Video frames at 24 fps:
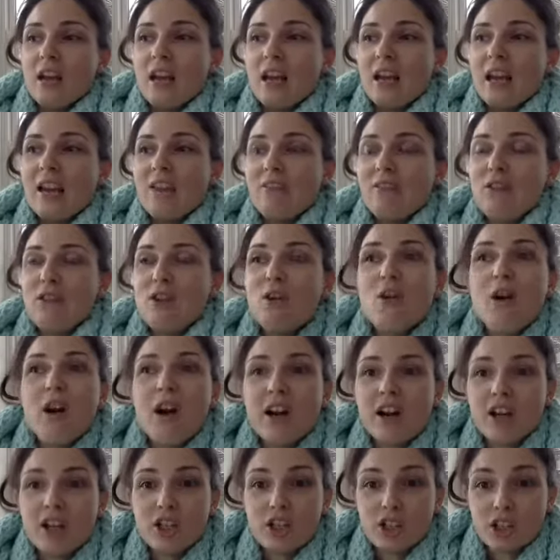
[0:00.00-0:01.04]
If you
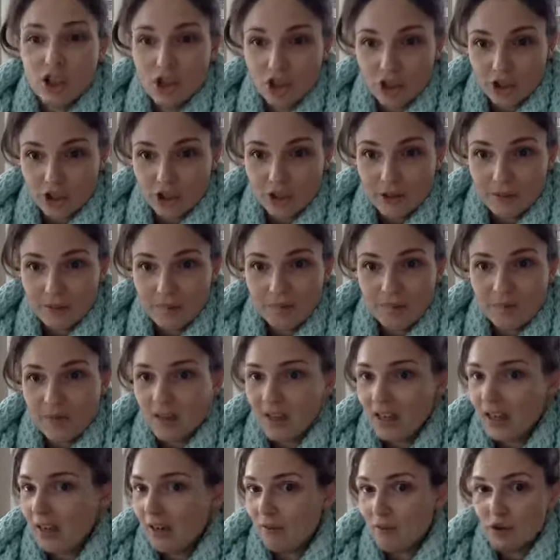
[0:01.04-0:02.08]
aren't sure,
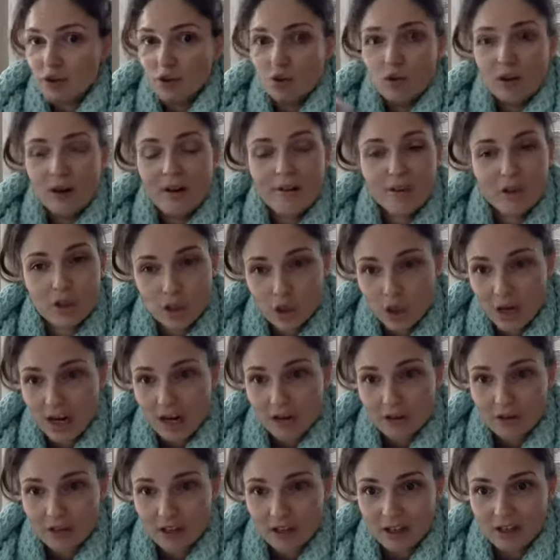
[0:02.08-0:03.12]
like if you don't have a
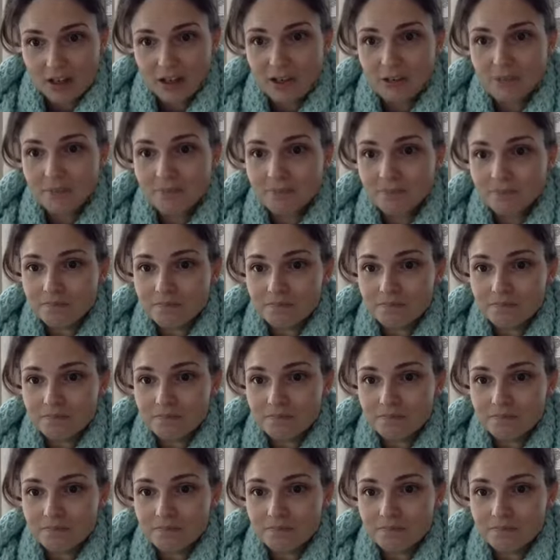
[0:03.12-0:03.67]
track record,